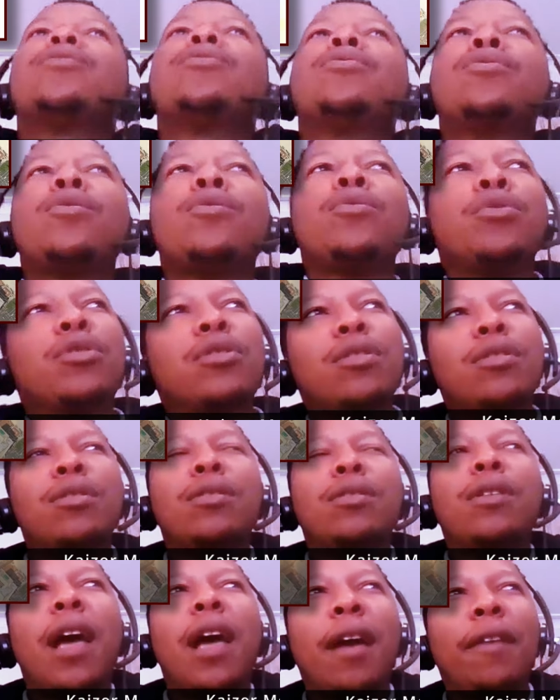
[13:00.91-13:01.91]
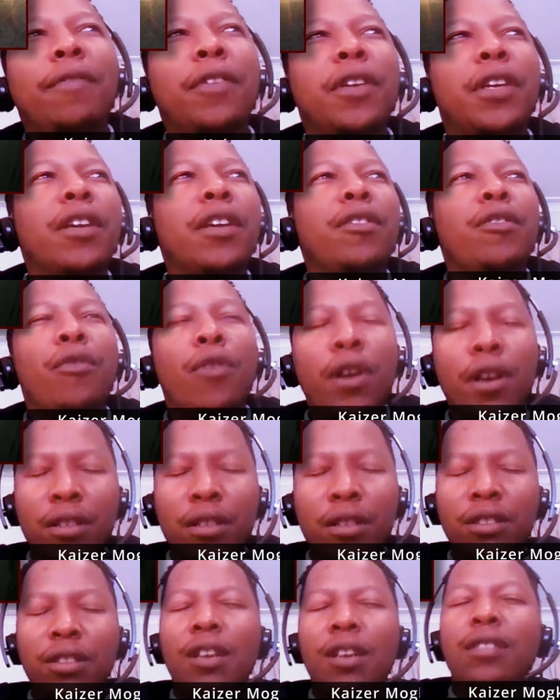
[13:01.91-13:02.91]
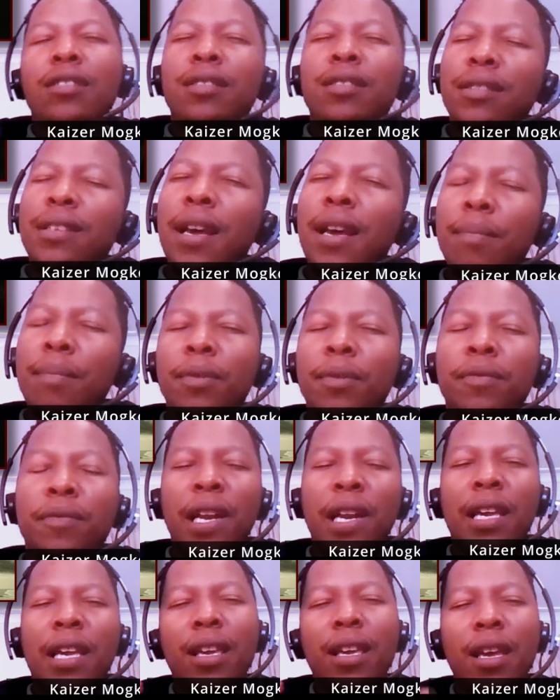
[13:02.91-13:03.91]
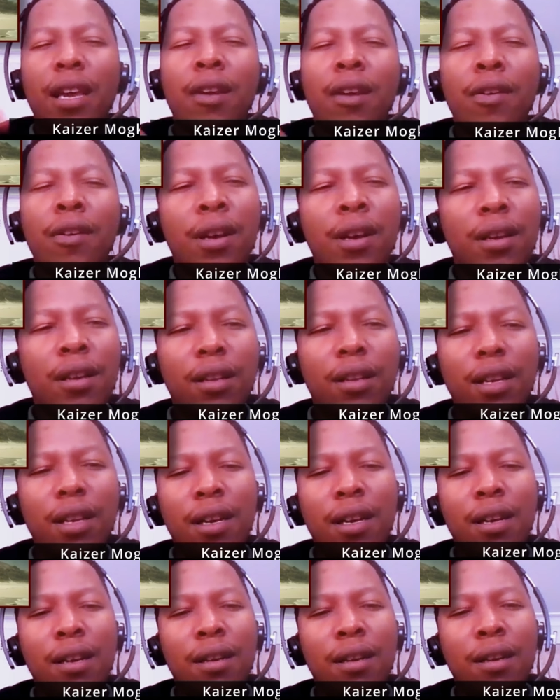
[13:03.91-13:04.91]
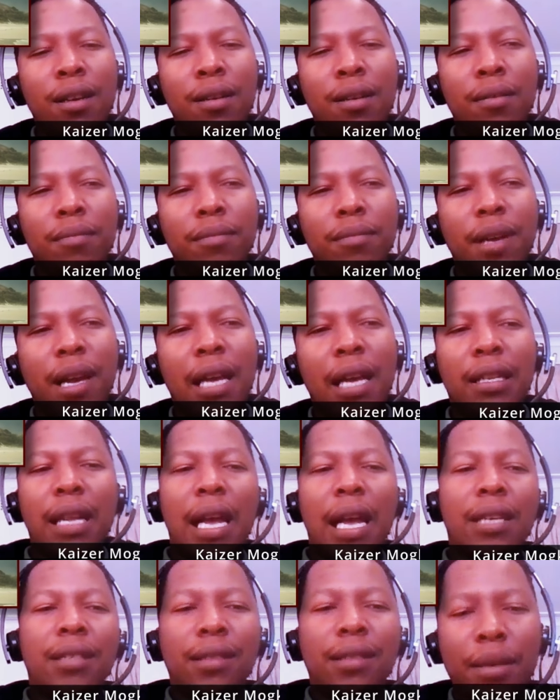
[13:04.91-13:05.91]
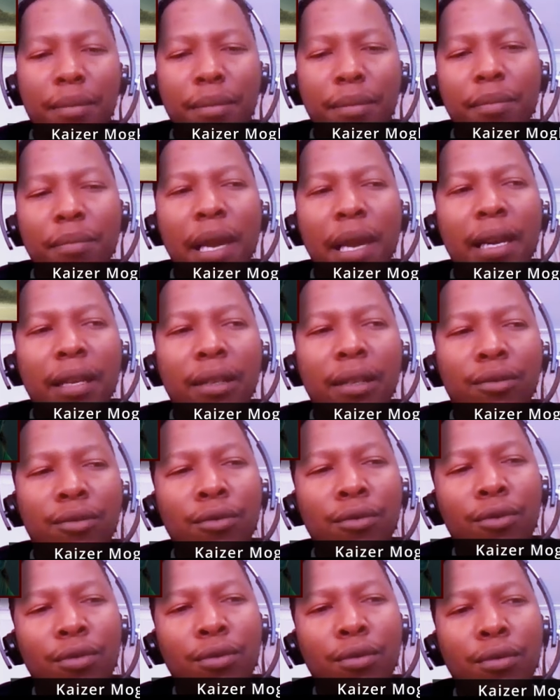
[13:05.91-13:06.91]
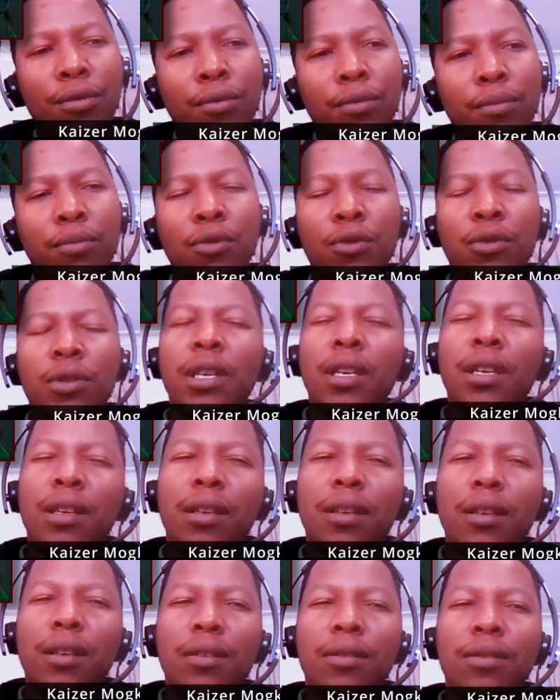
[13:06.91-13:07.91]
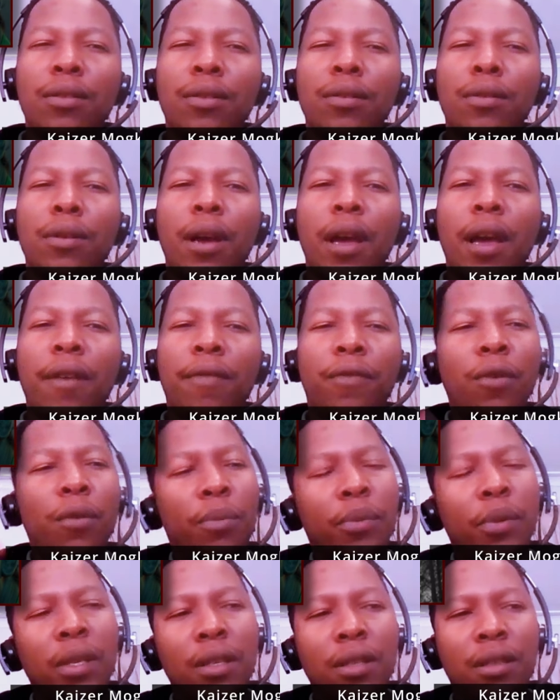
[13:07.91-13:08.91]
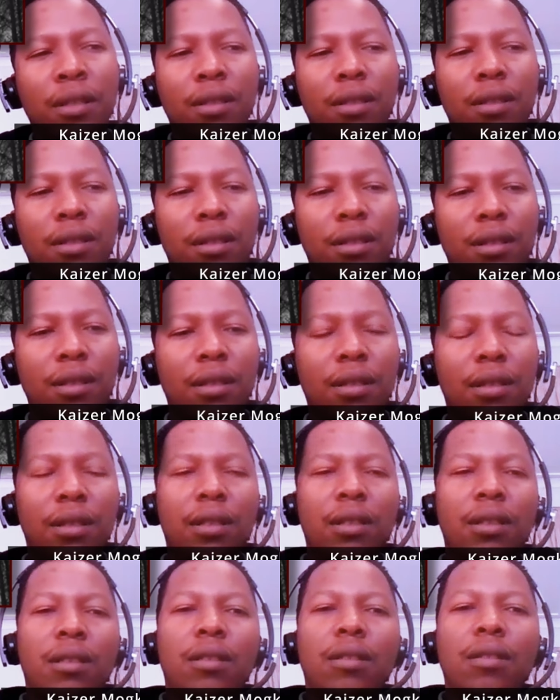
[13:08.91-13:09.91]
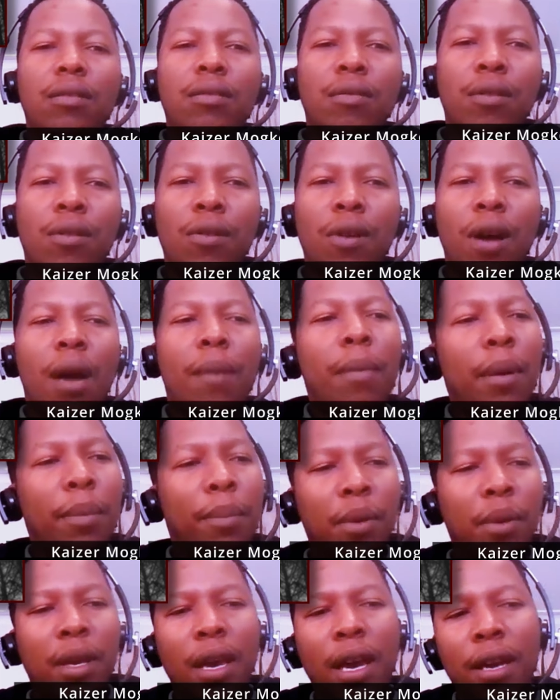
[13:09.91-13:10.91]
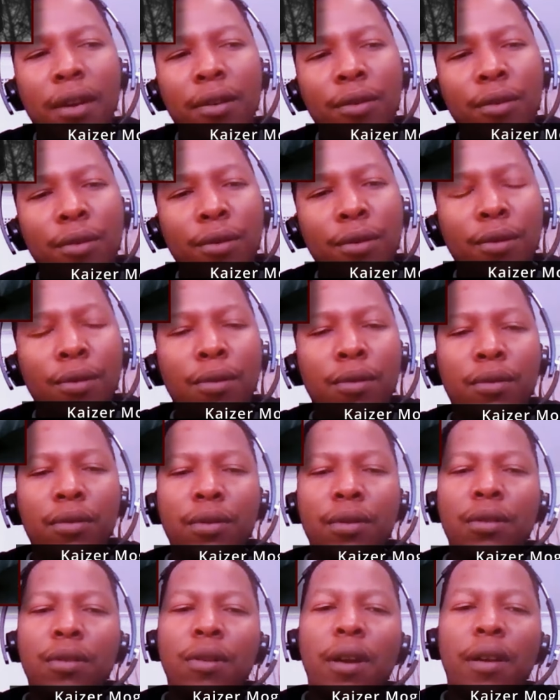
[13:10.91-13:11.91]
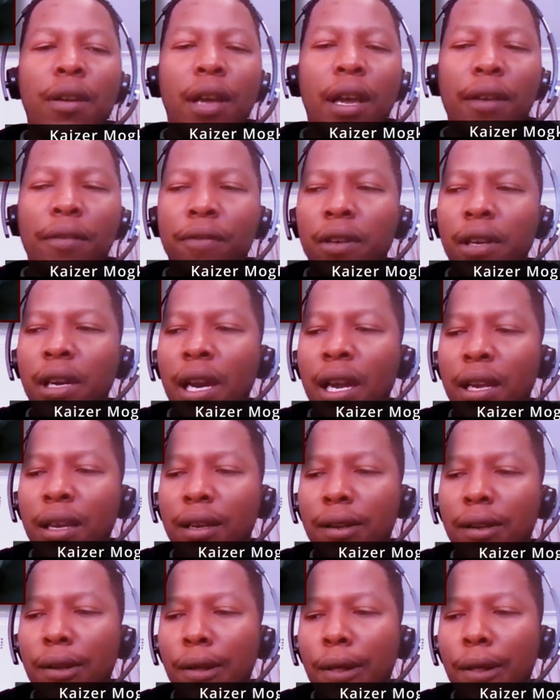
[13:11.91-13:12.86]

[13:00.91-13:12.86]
social African Renaissance type like era. I'd say mainly due to music, you know, Afrobeats, you know, Amapiano, you know. I feel like